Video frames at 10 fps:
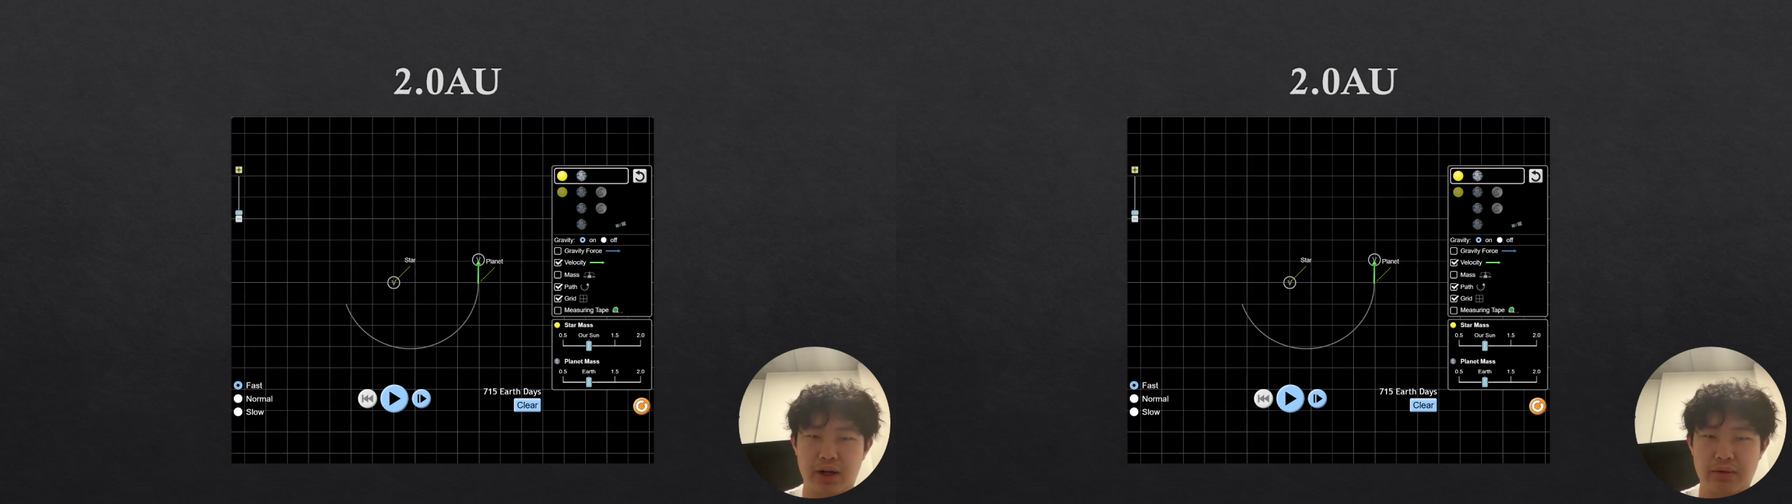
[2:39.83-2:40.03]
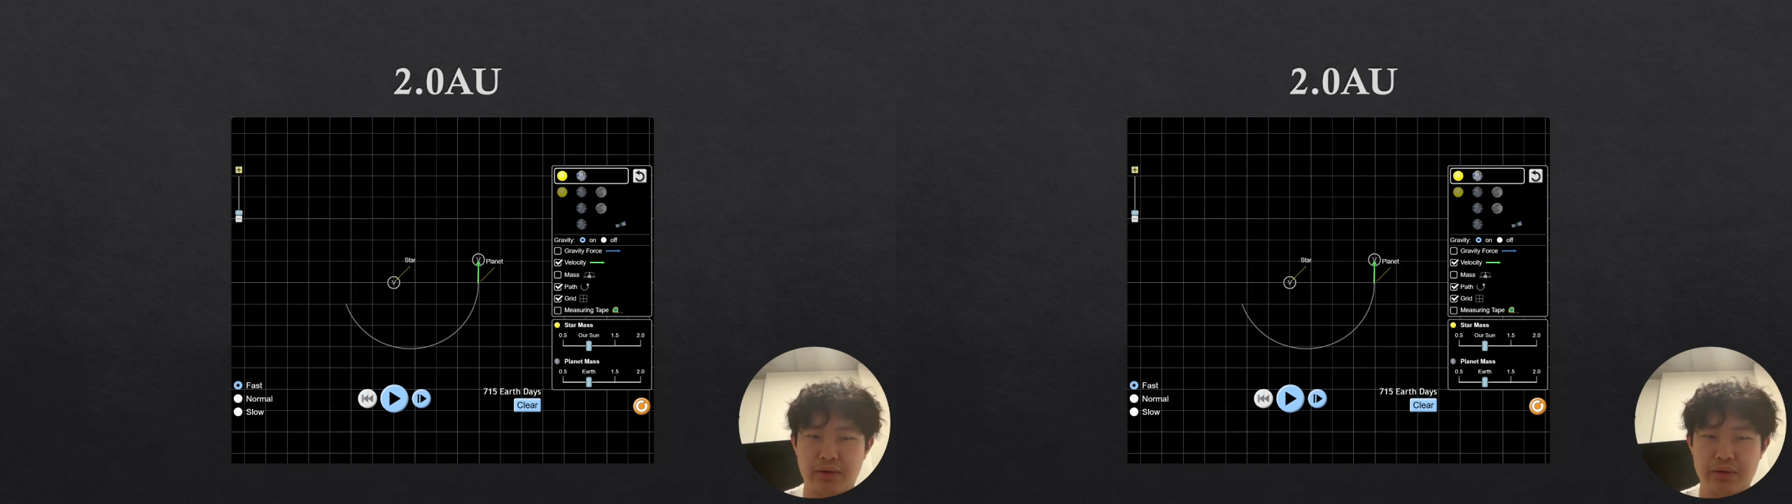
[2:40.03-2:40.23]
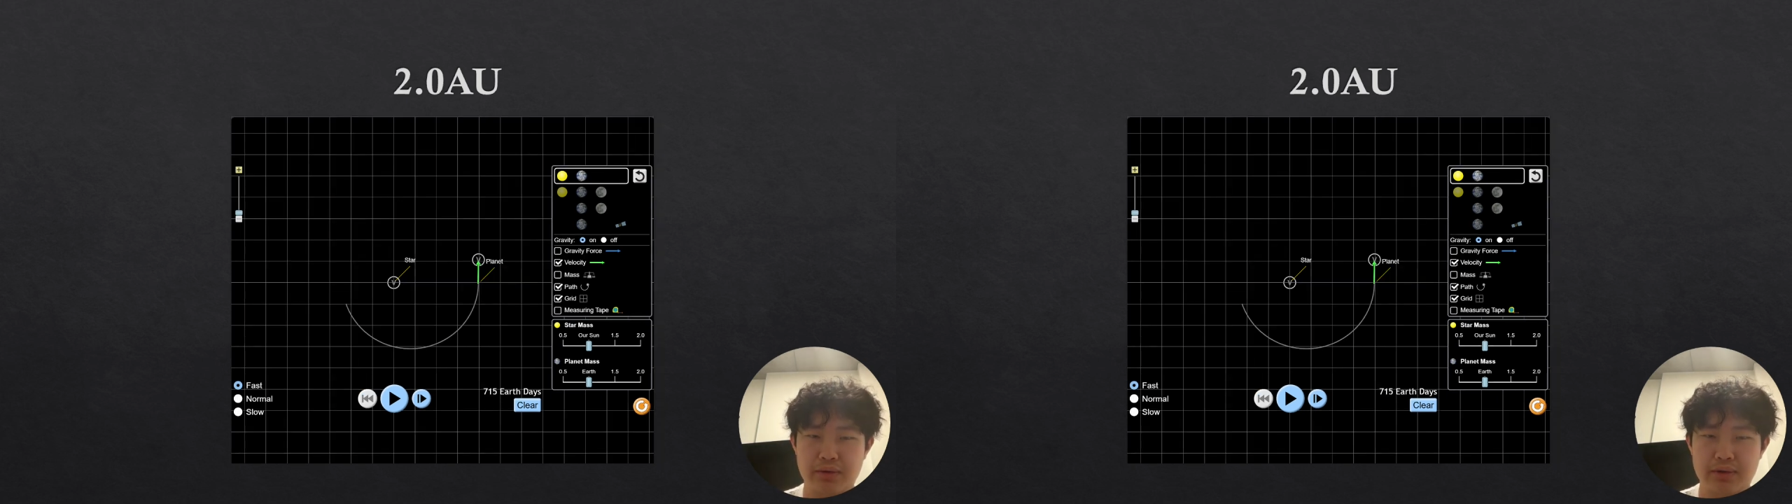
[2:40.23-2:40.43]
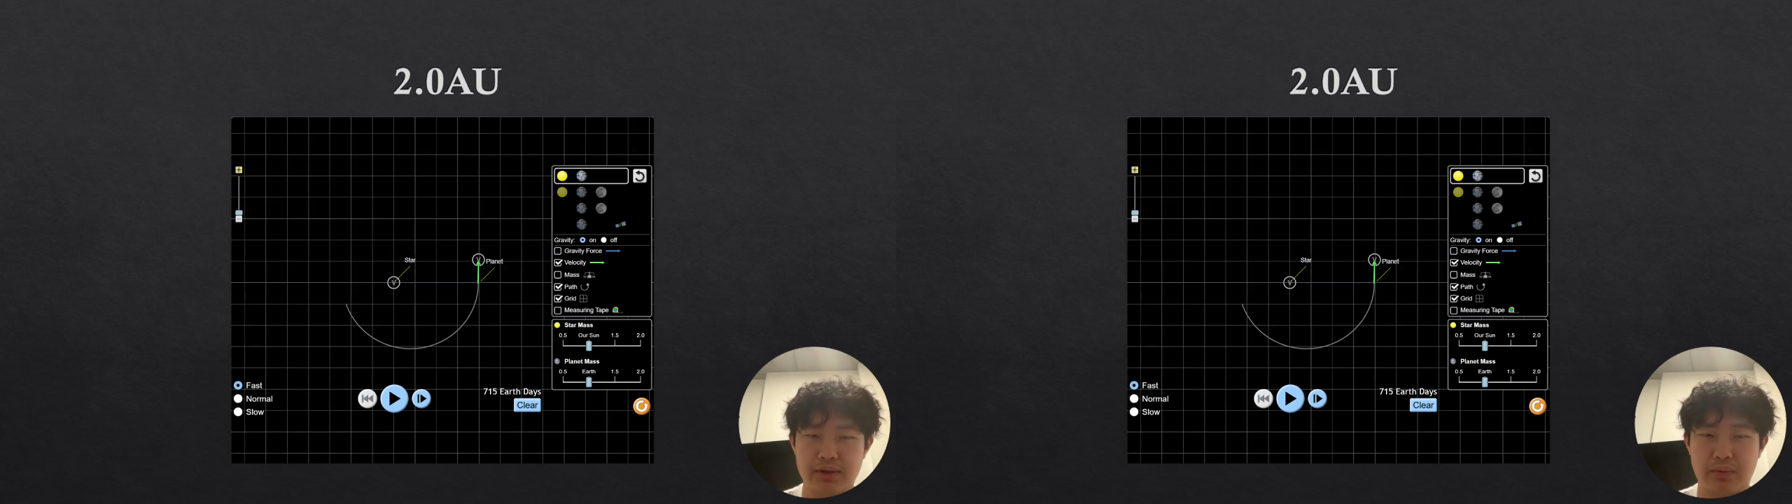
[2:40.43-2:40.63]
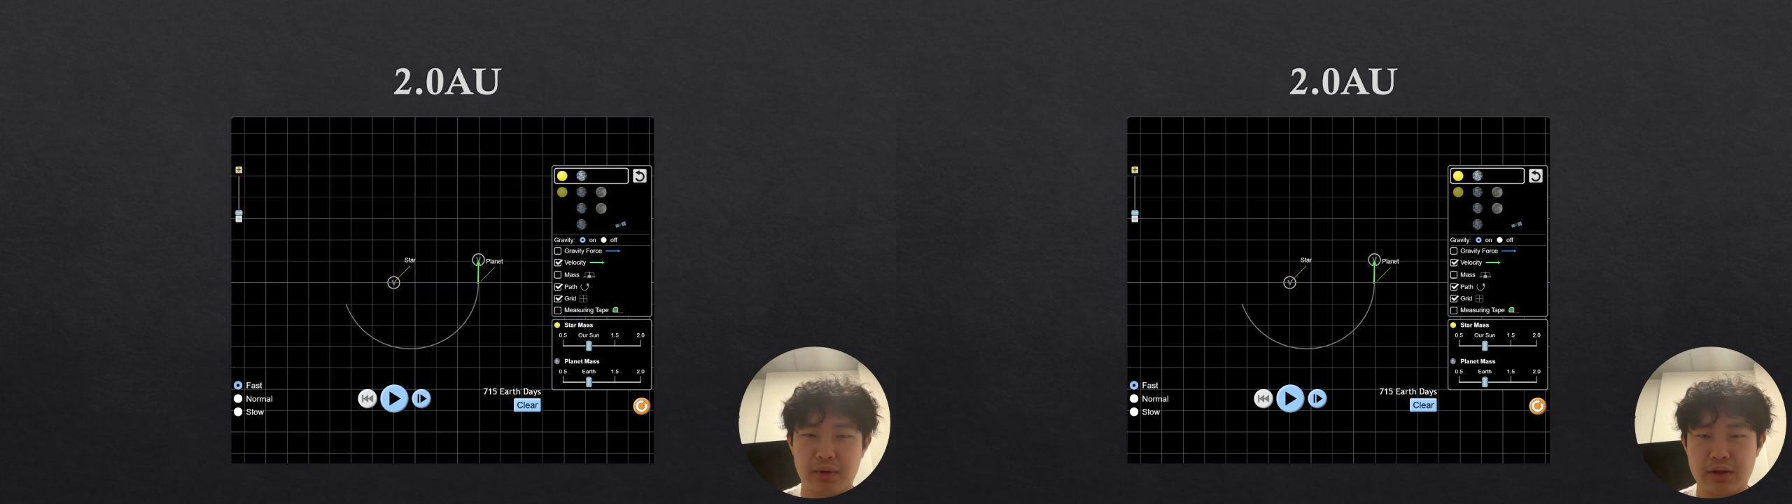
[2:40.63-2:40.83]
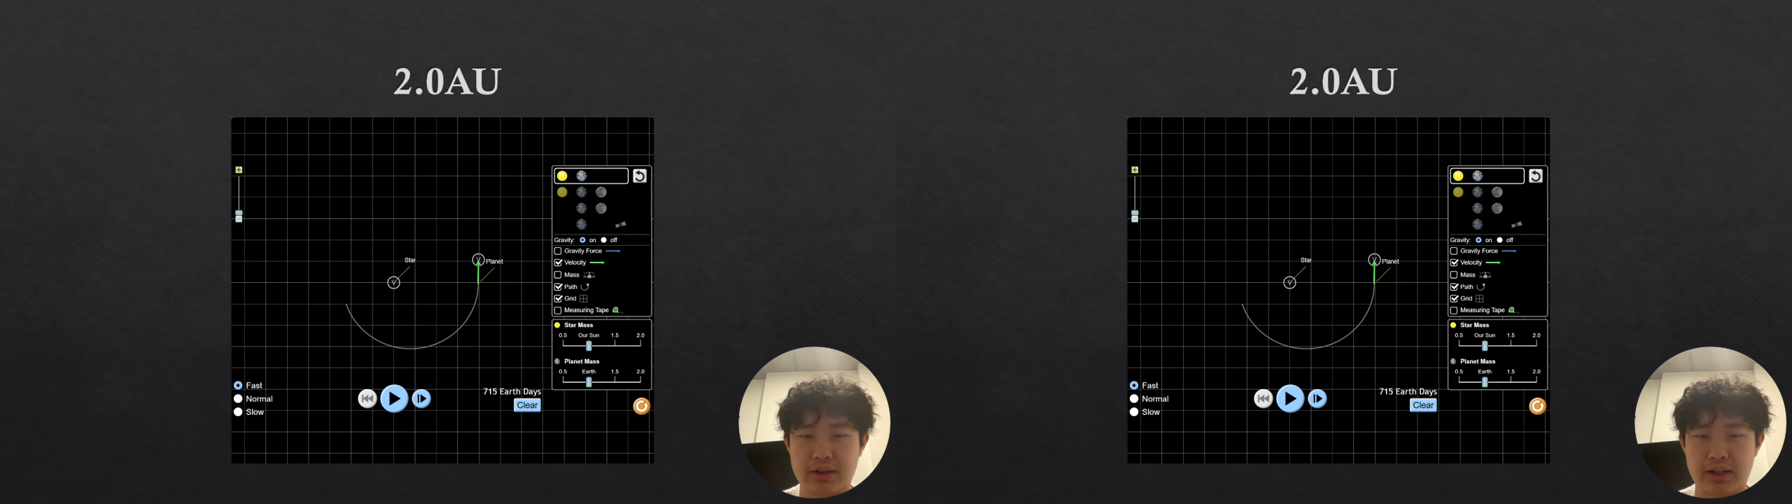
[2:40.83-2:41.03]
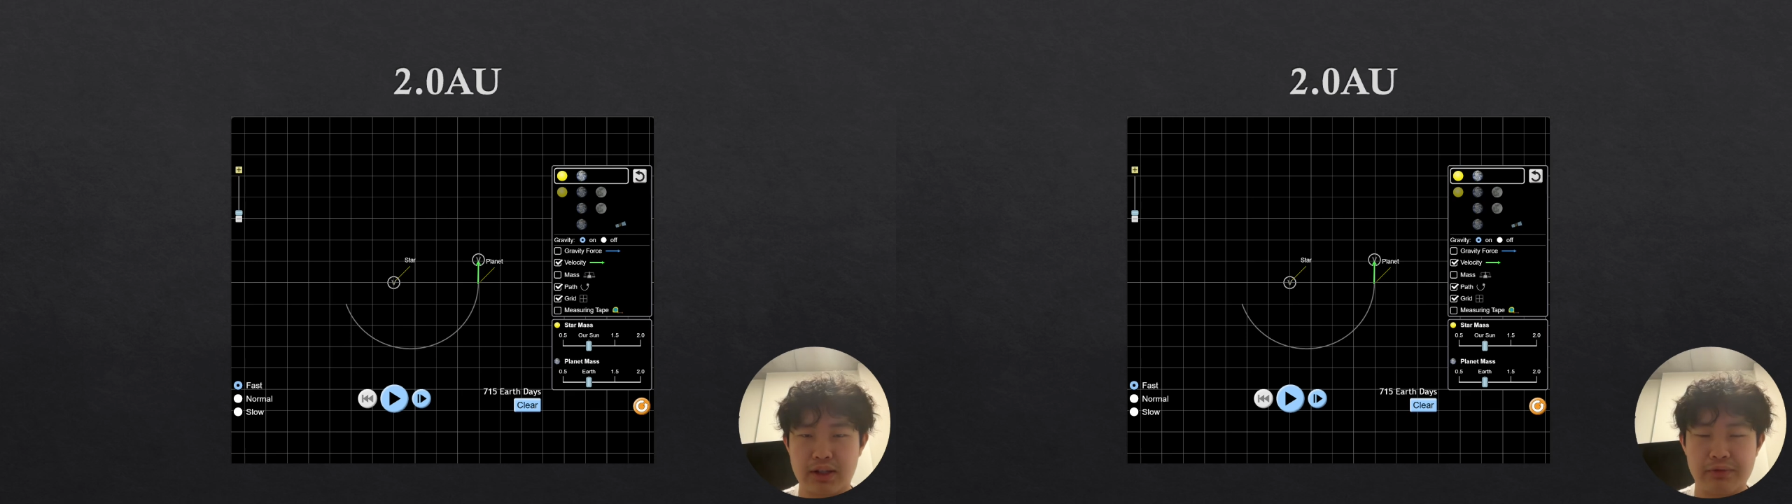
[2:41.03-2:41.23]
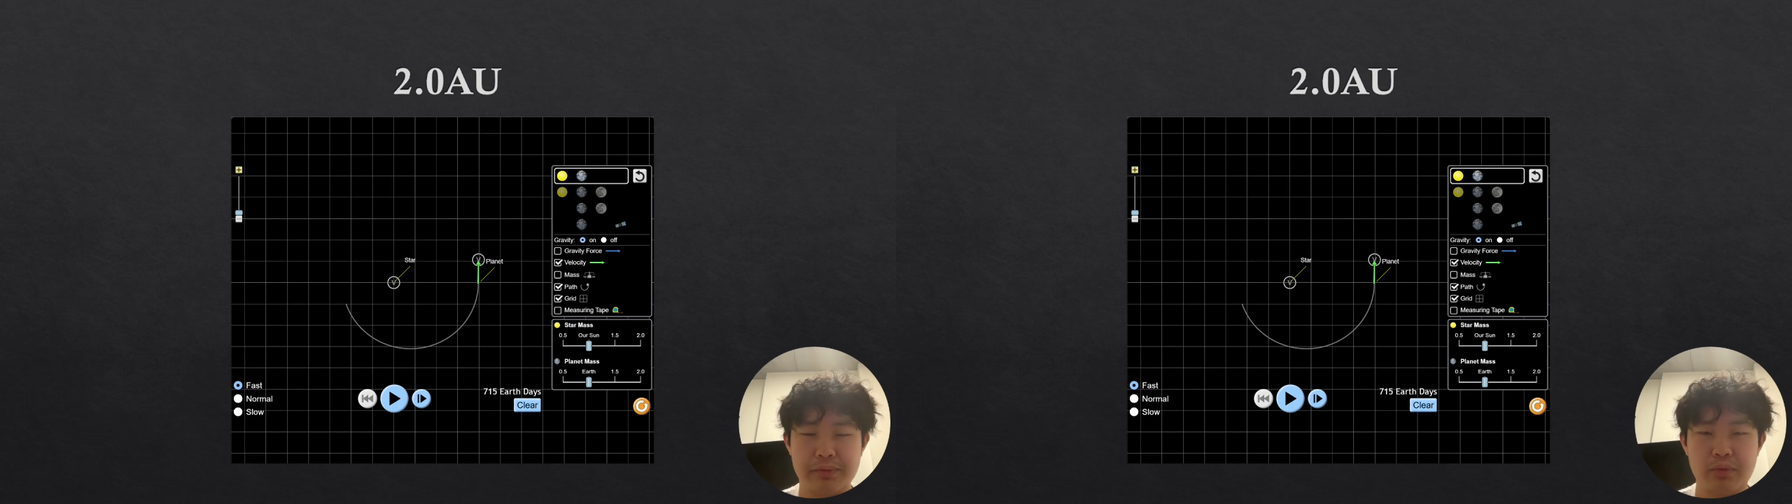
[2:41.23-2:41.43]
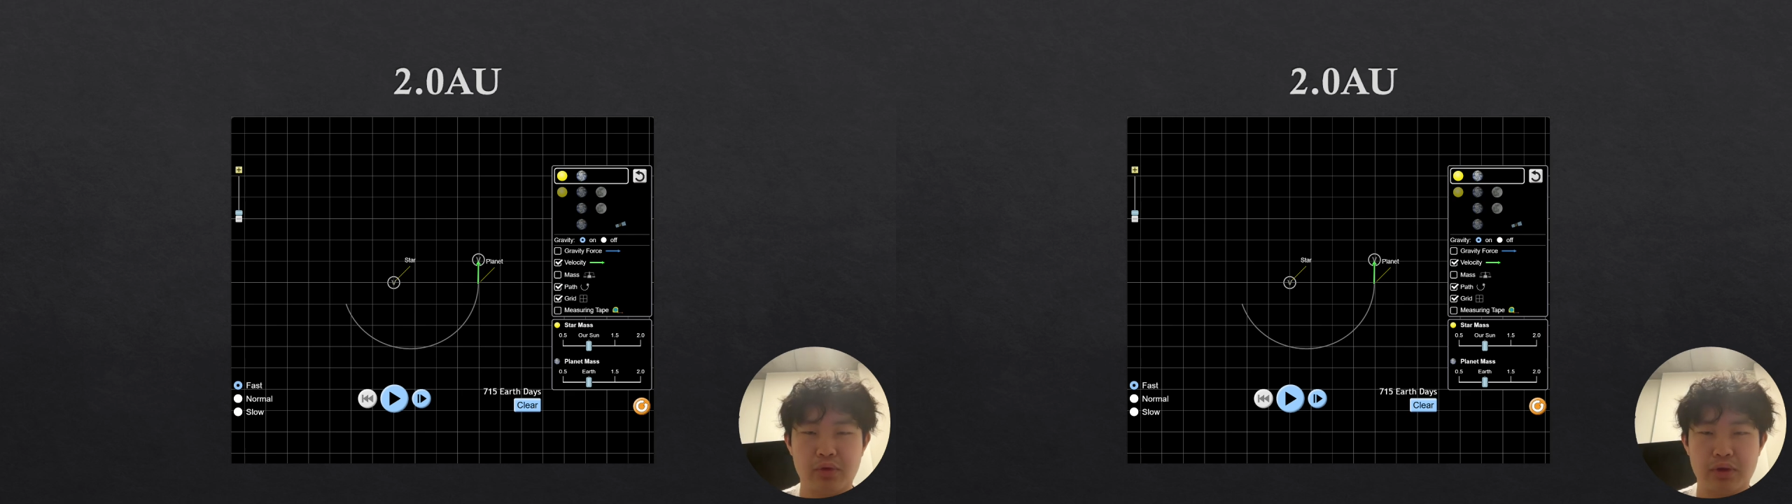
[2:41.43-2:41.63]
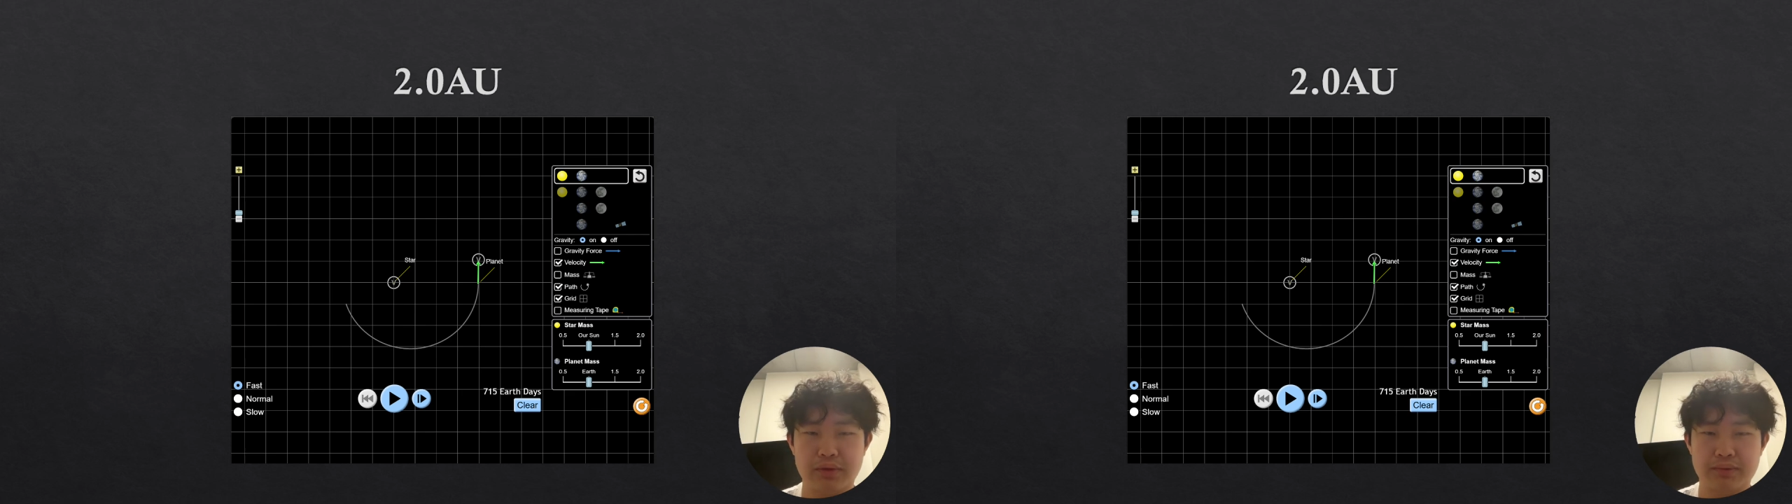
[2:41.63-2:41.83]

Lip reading: I reduced the velocity even more.